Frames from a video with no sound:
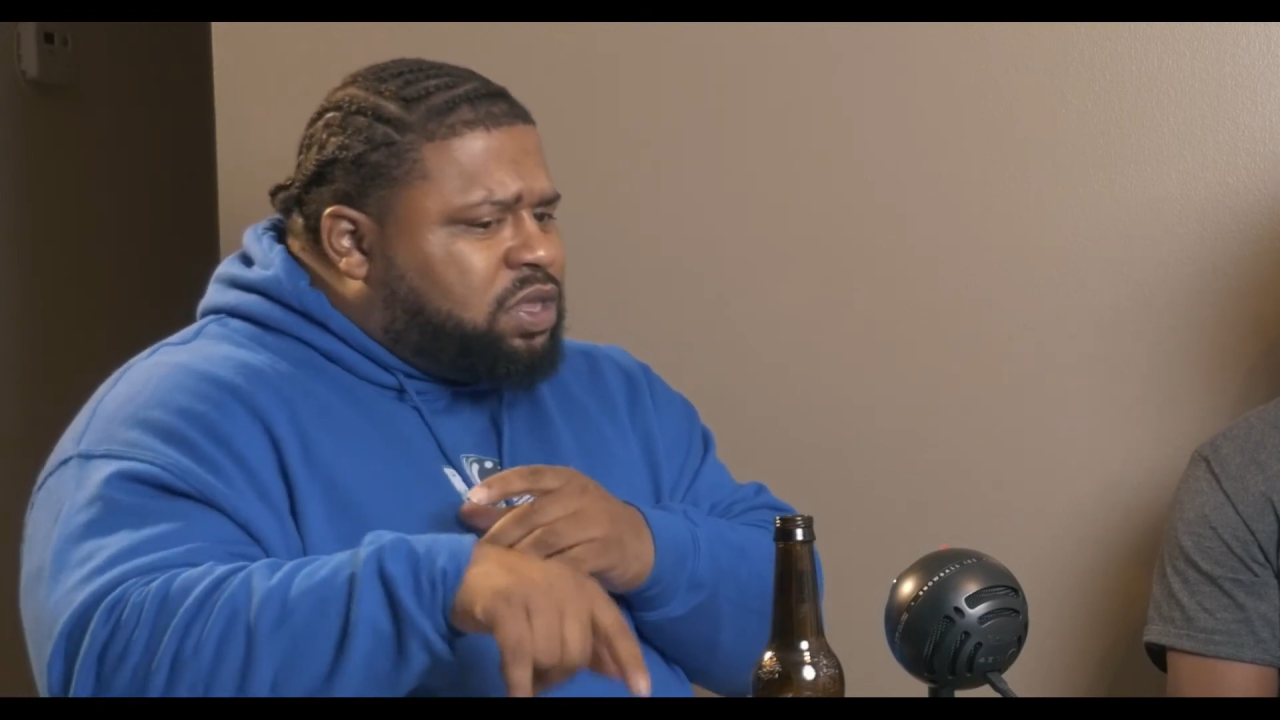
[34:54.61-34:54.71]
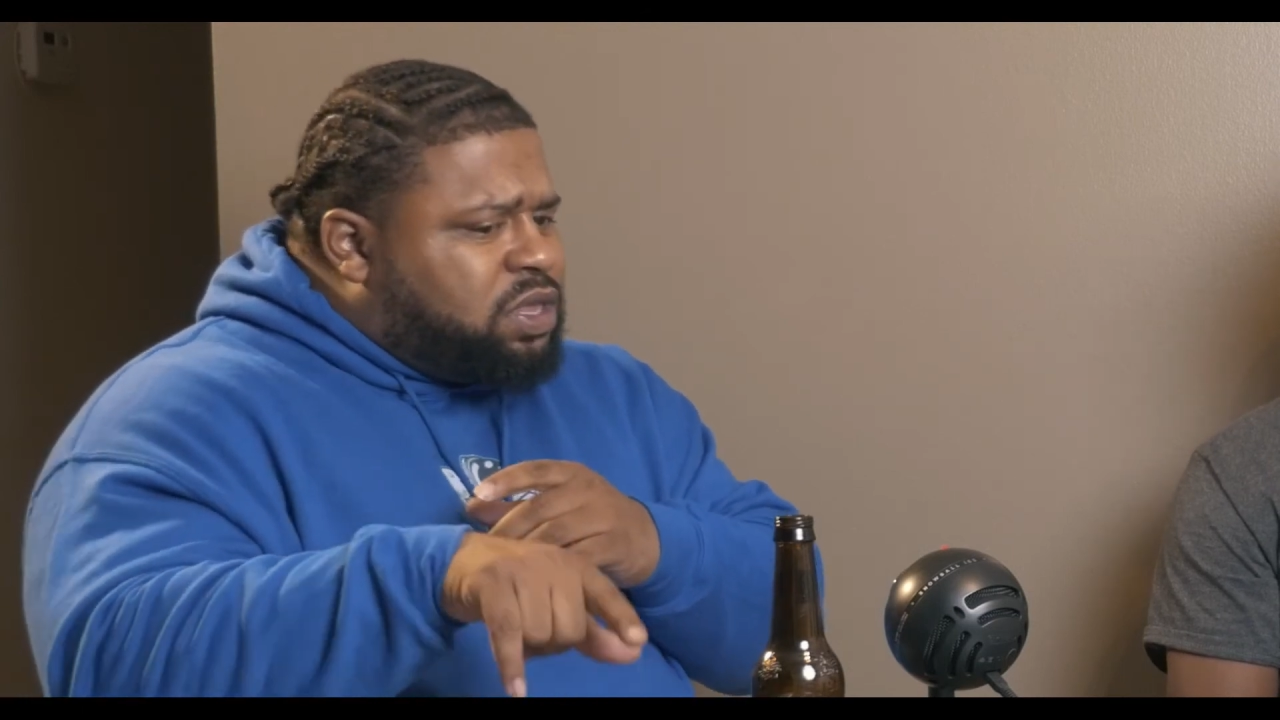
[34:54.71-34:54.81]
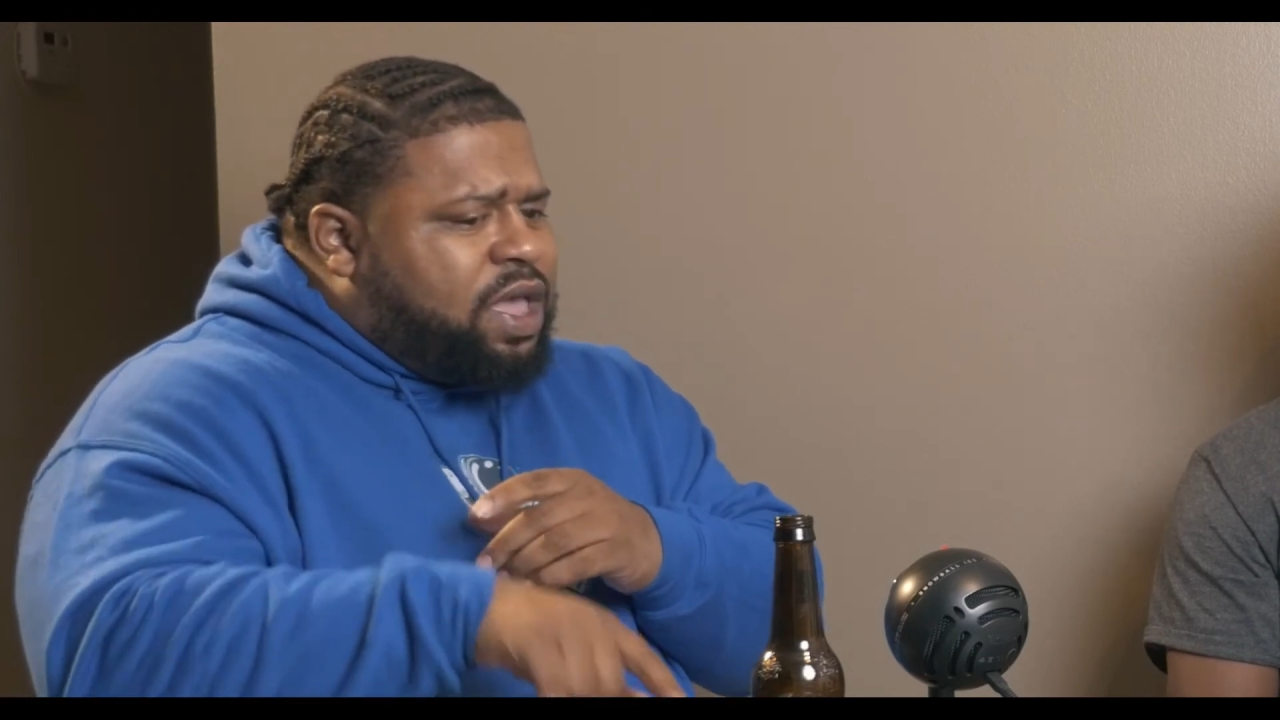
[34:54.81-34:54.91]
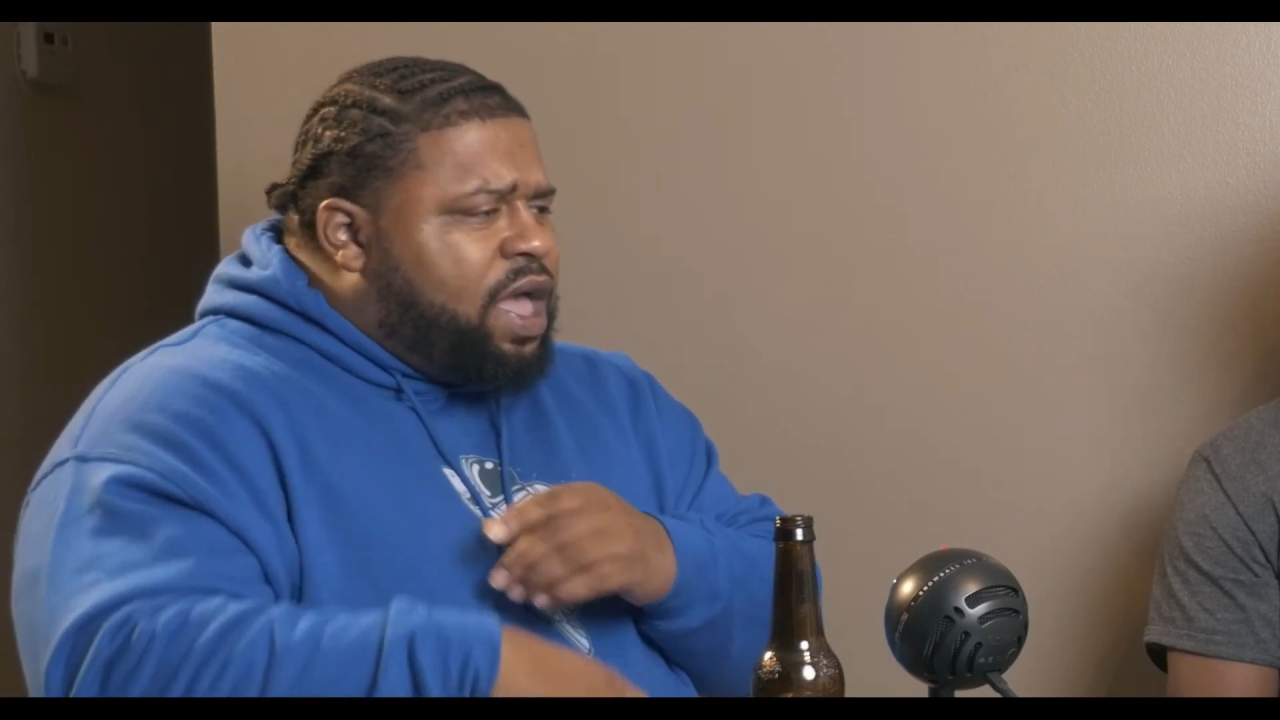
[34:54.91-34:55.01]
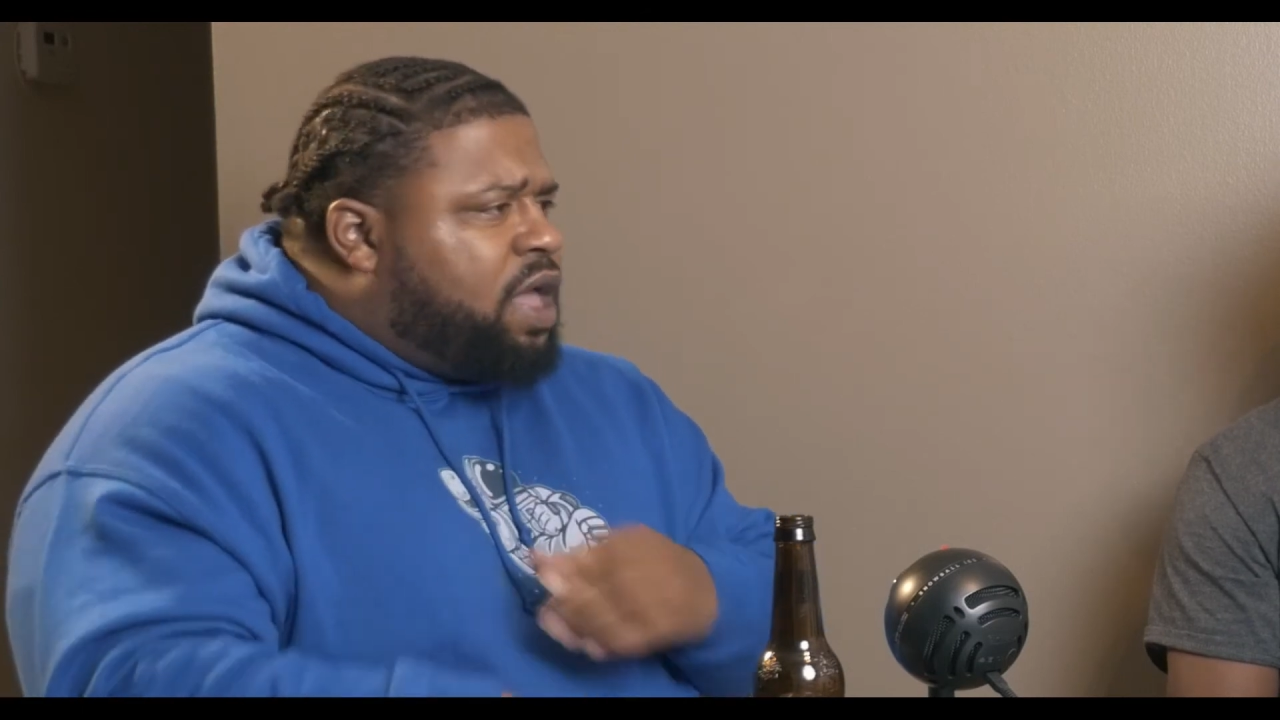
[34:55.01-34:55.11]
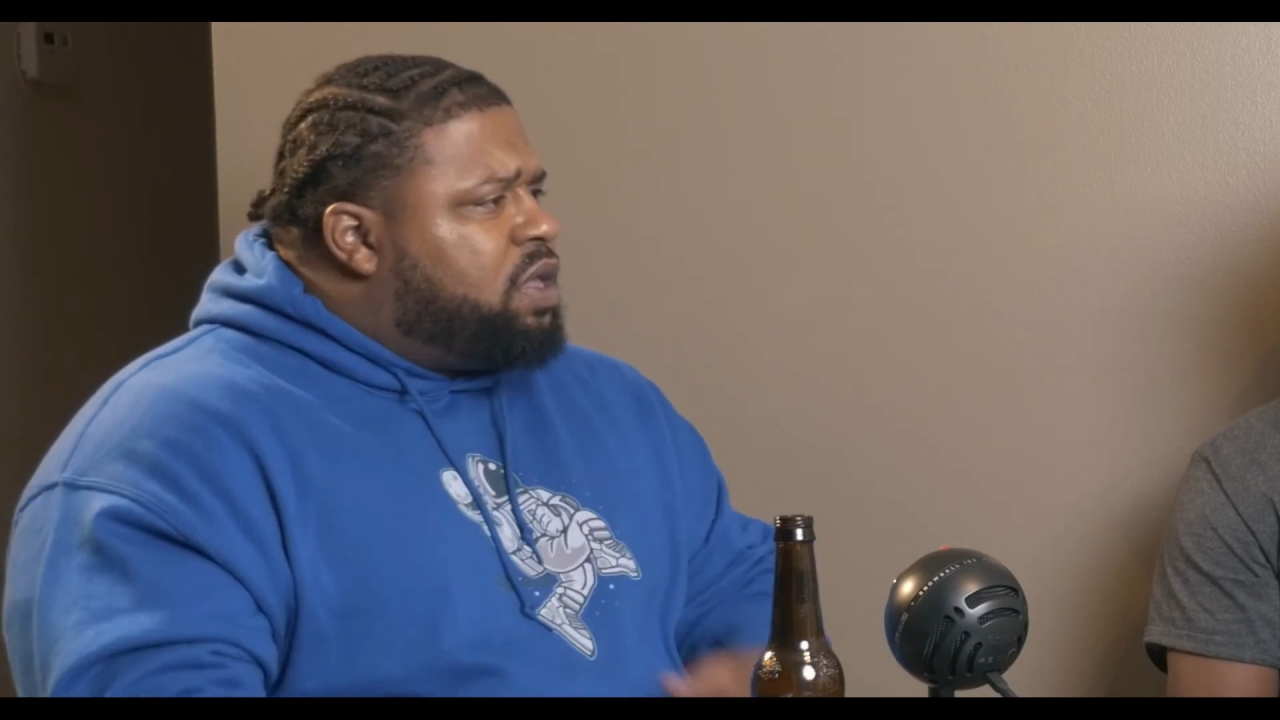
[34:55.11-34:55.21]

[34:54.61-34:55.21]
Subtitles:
guy.